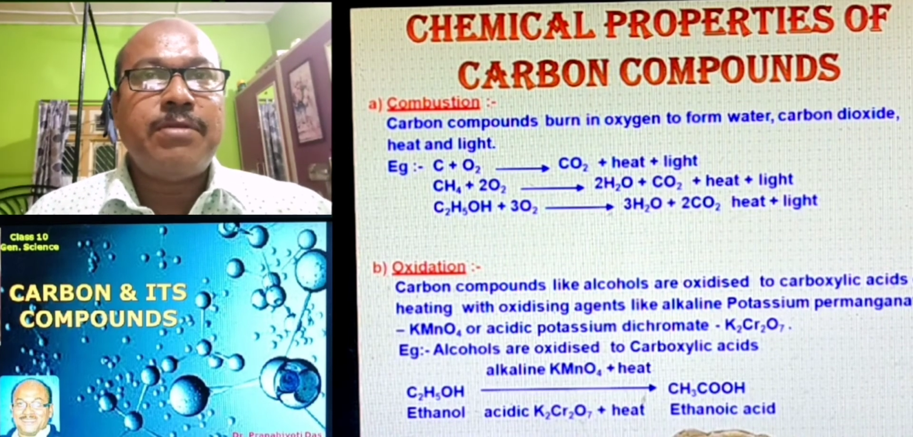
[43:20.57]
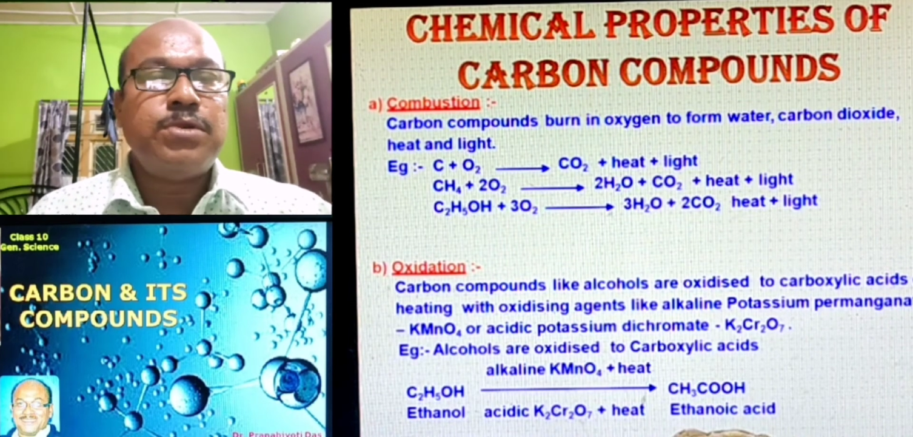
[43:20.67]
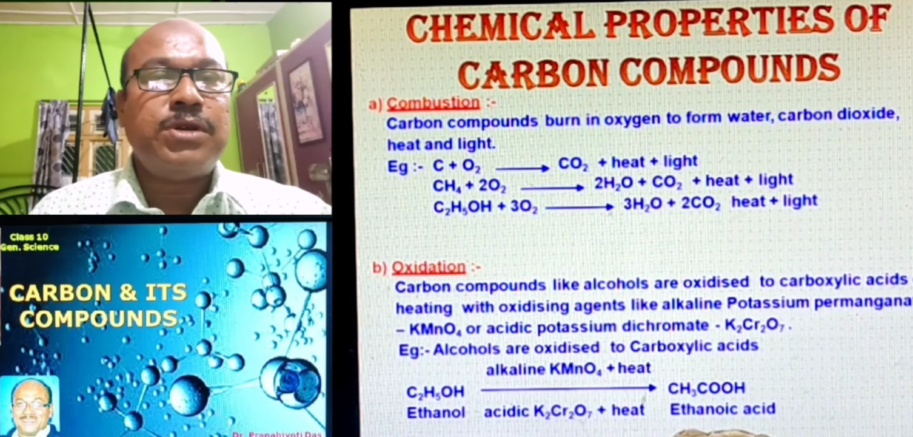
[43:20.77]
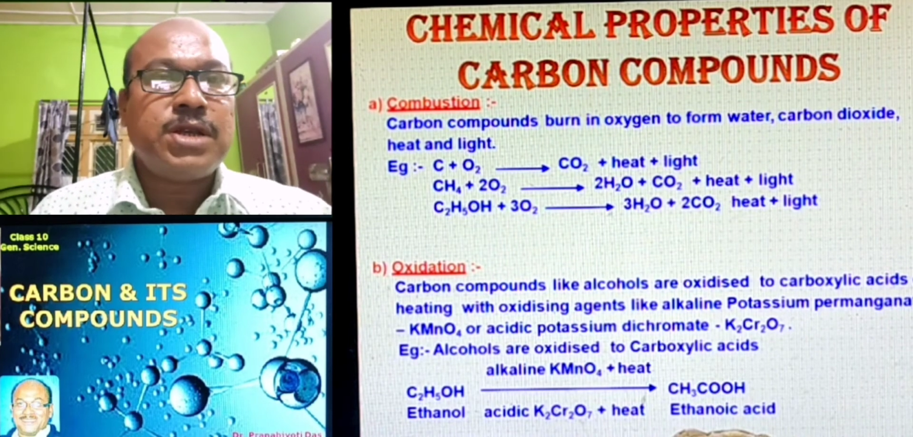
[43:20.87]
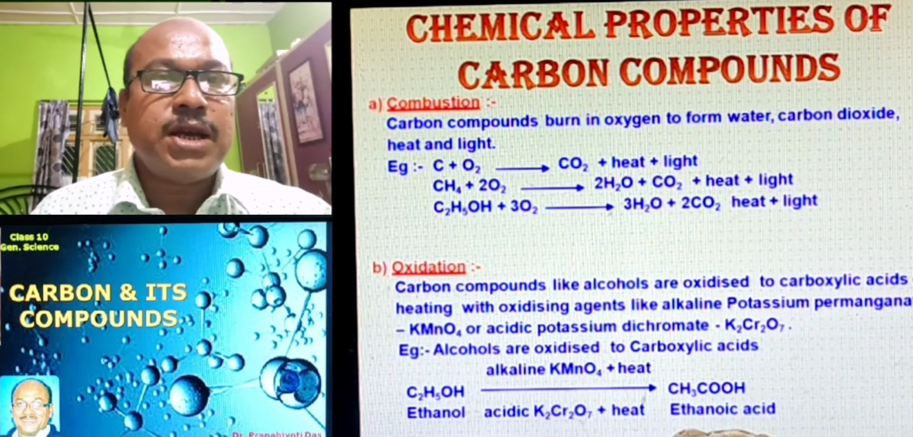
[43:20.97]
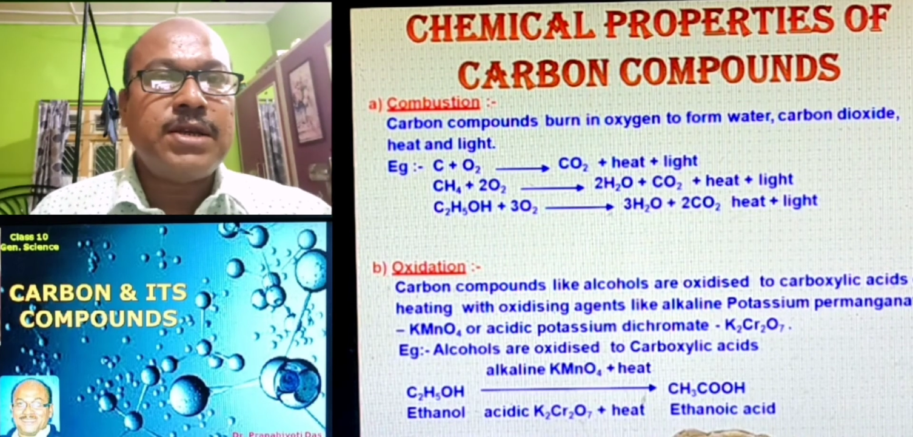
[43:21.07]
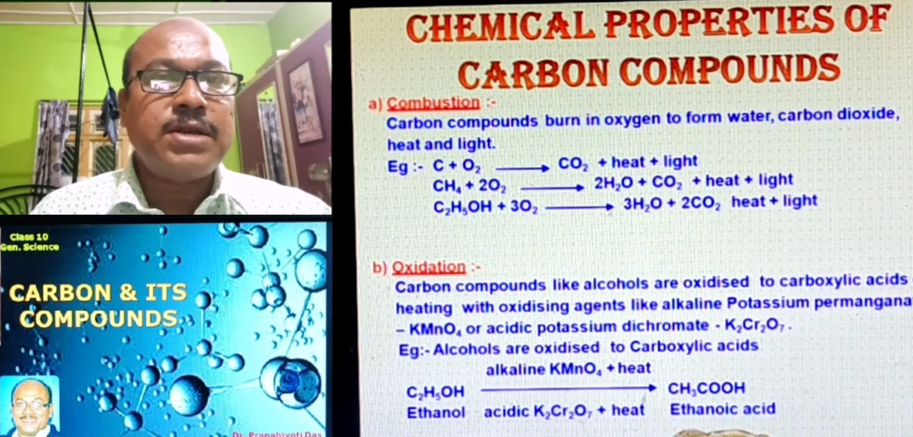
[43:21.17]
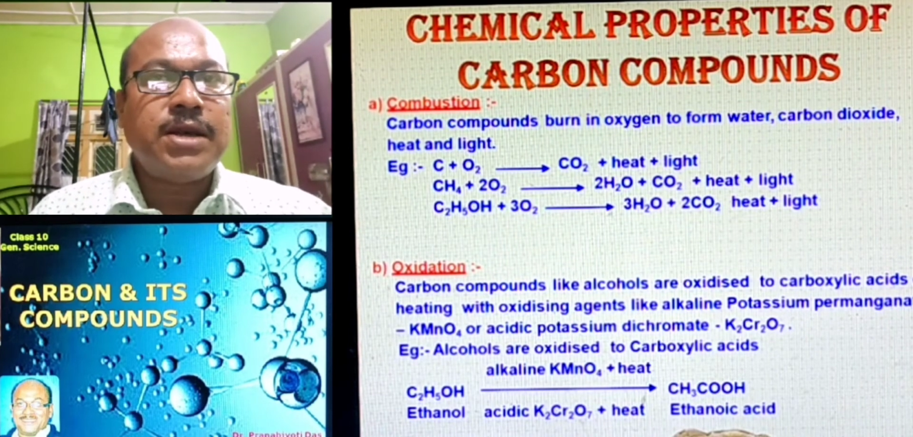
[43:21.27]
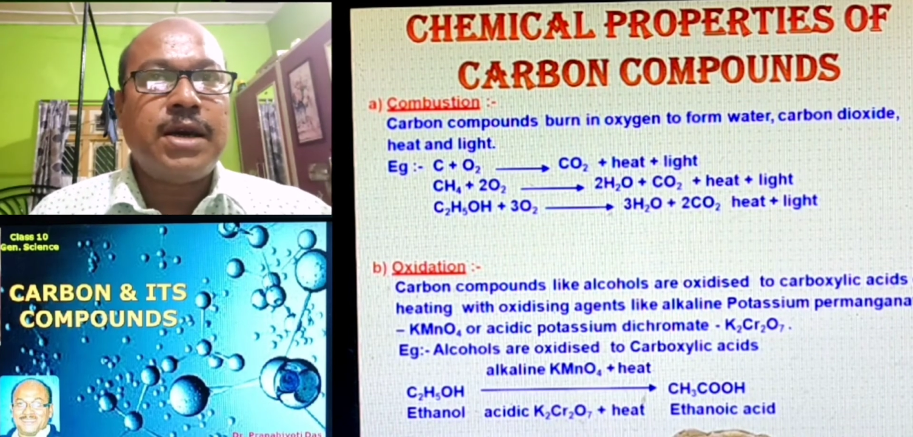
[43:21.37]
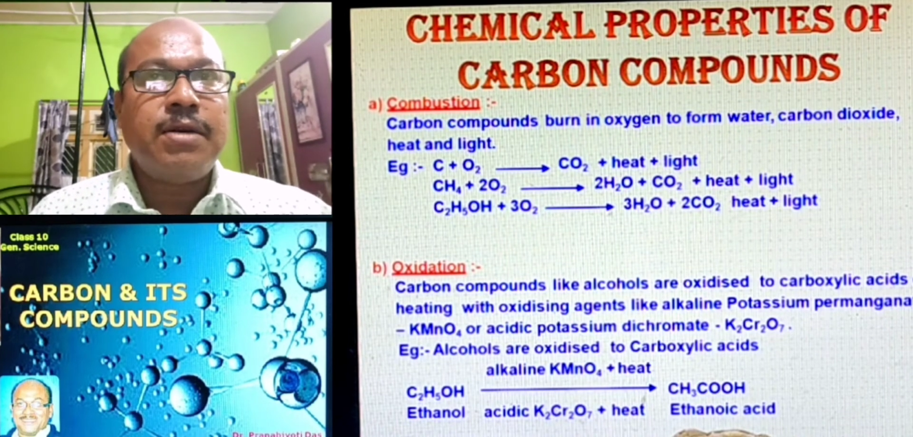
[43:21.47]
to discuss
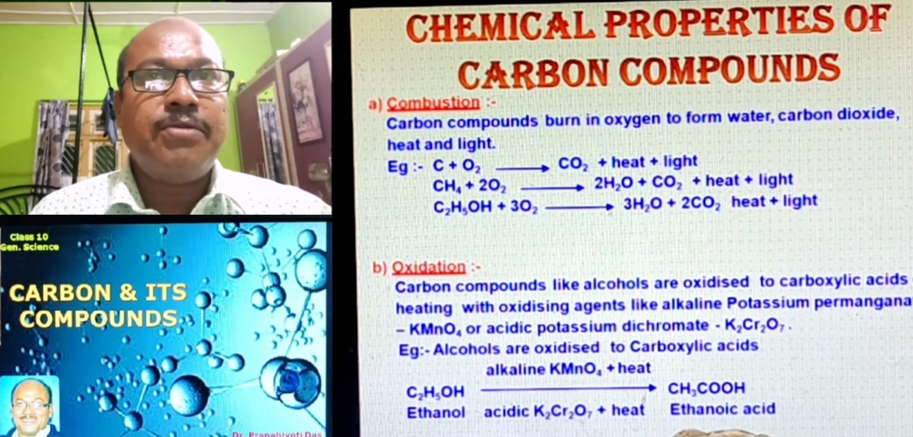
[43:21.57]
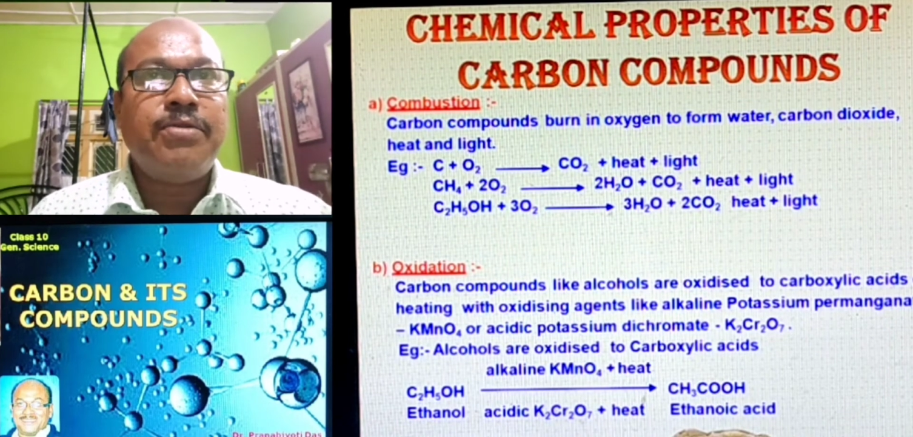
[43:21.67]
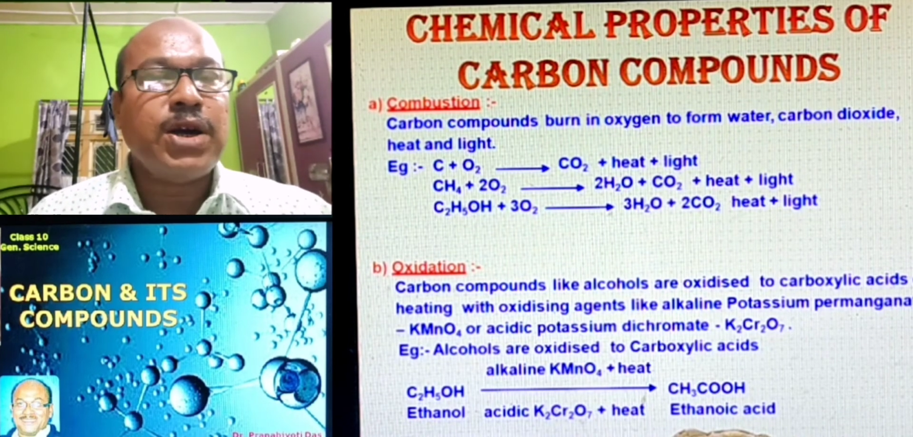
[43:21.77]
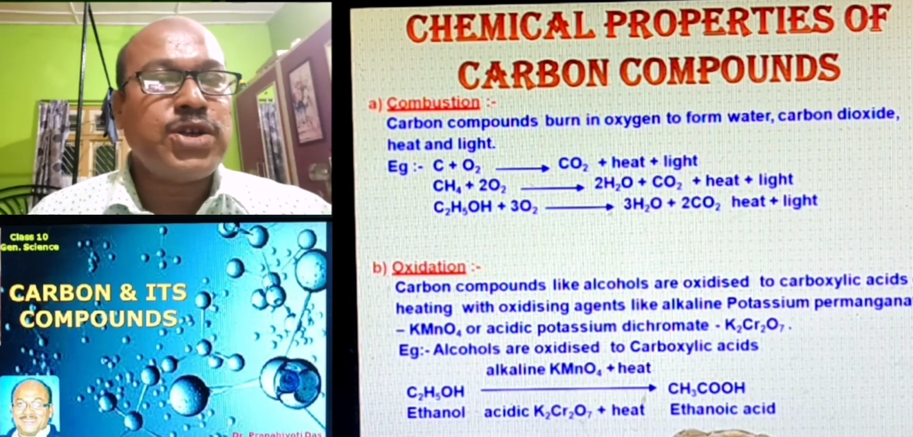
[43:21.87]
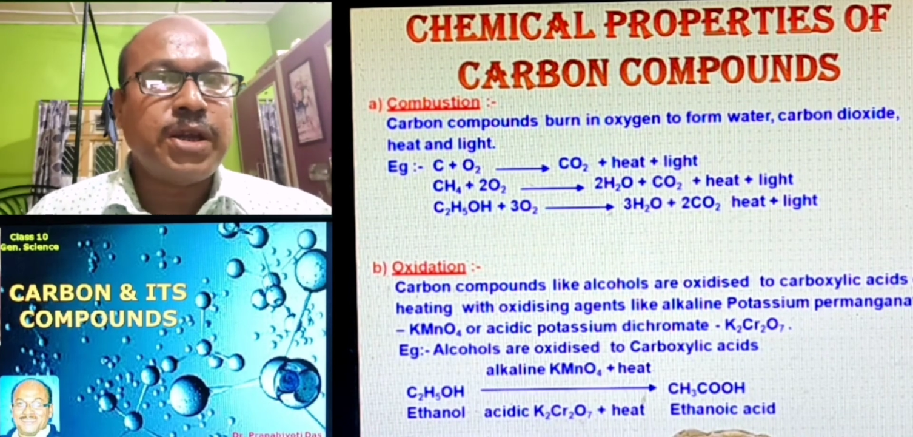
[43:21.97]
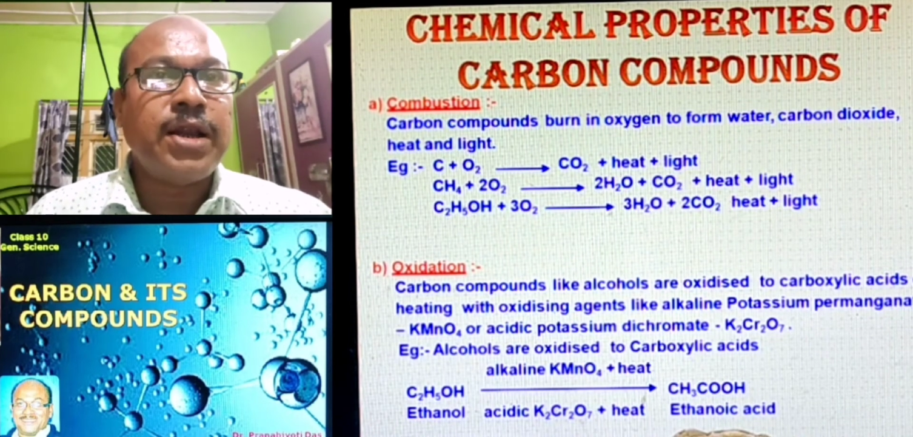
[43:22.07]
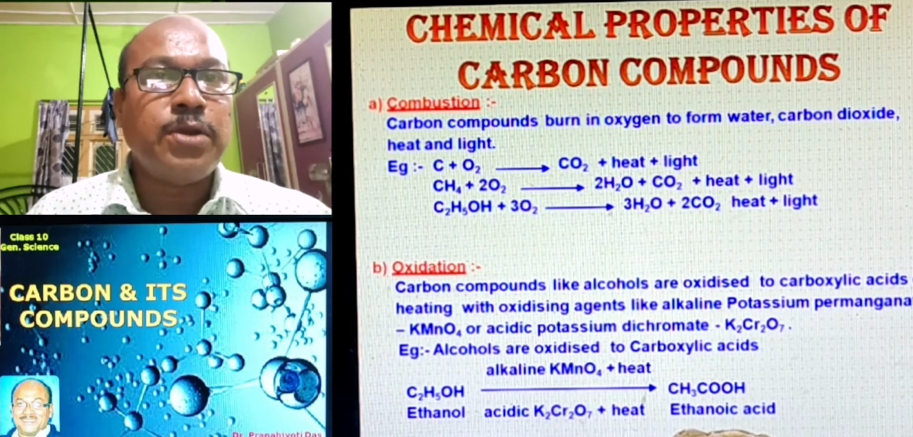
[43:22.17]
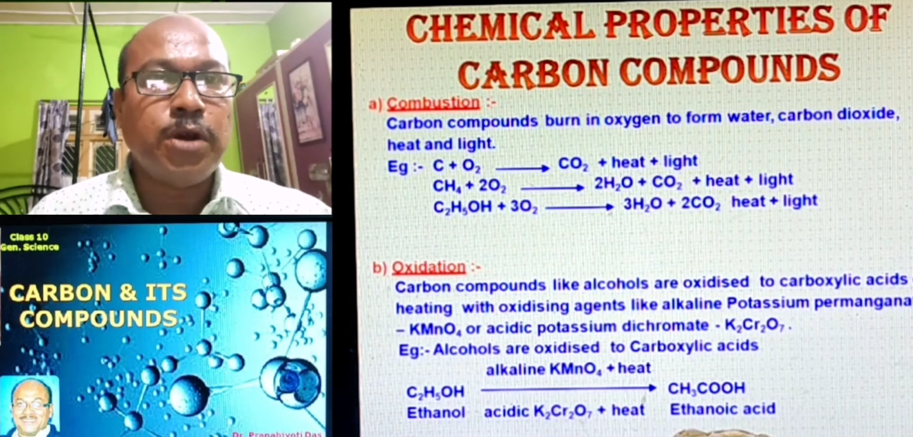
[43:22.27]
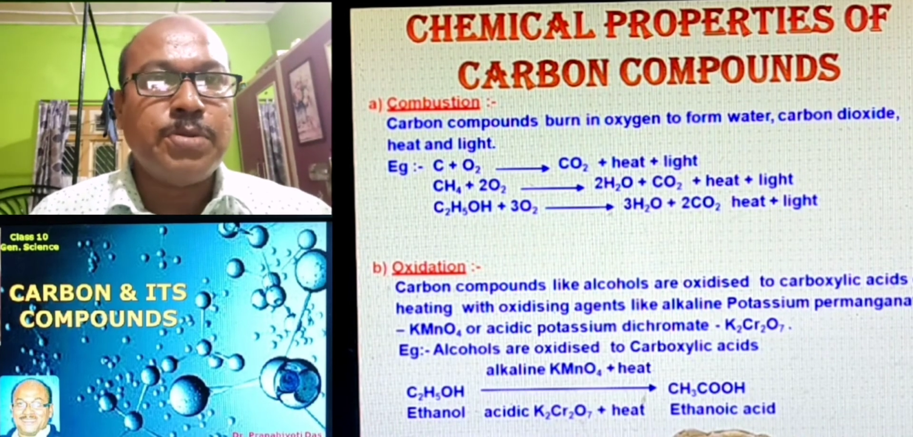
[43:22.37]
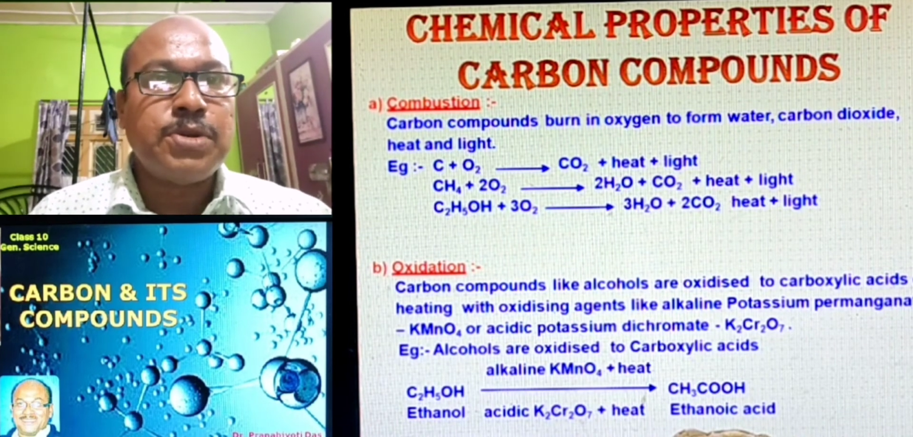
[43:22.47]
the functional
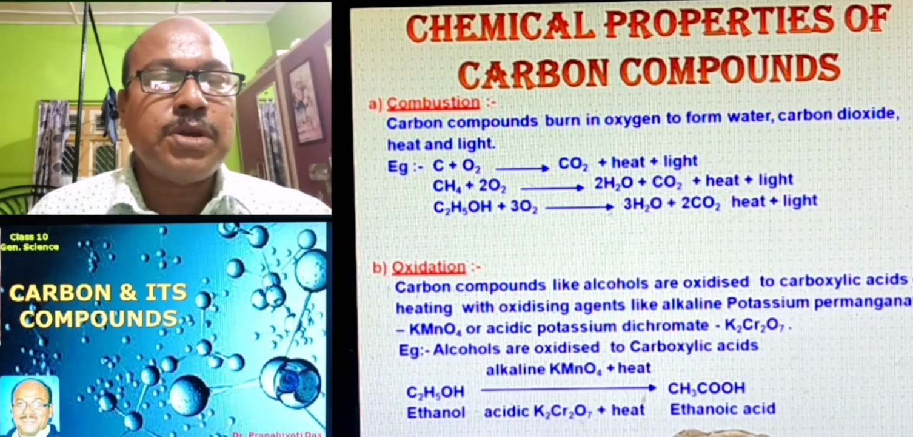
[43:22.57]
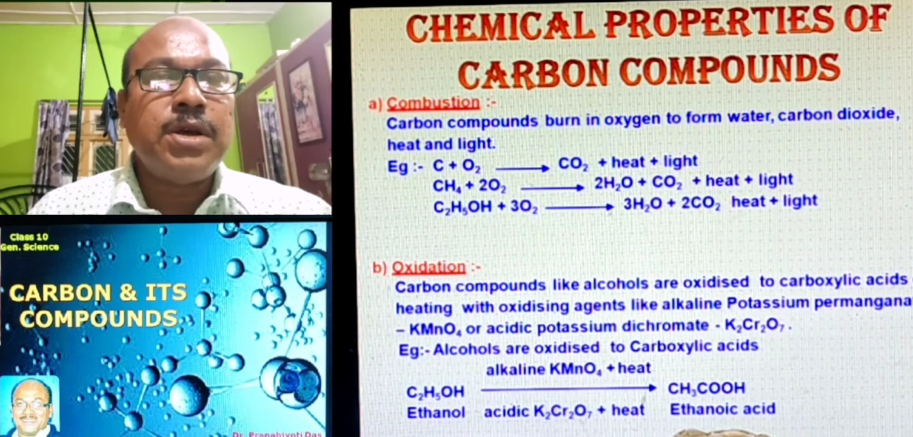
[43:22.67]
groups.